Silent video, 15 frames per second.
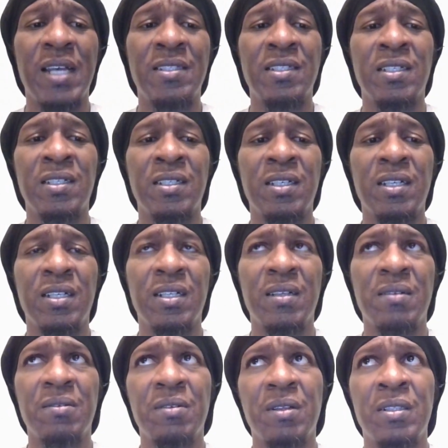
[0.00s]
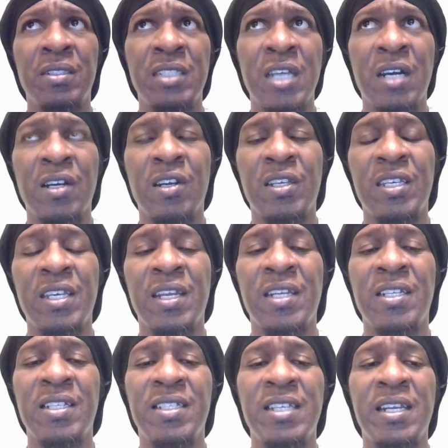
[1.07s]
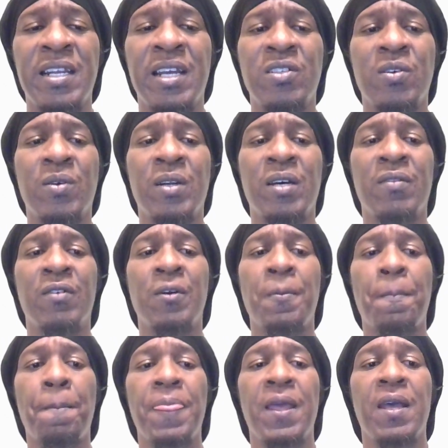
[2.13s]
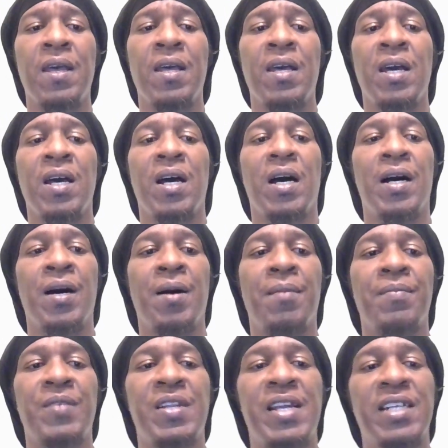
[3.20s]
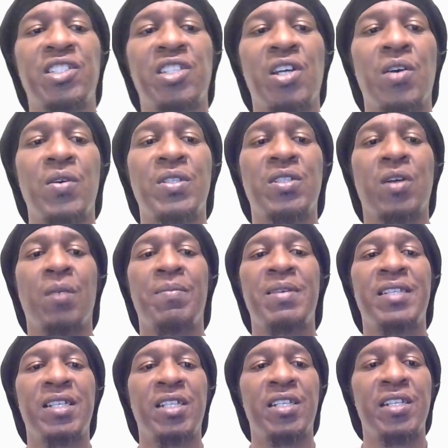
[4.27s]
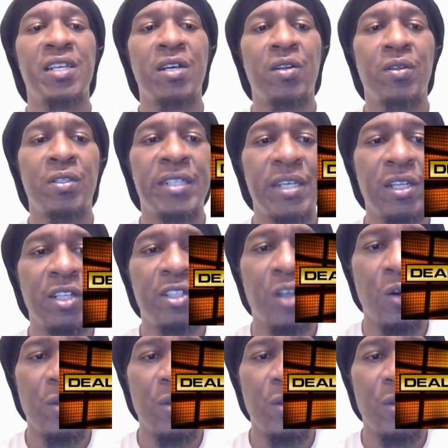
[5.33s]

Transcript: as a younger kid and a teenager or whatever. The next show is going to be Deal or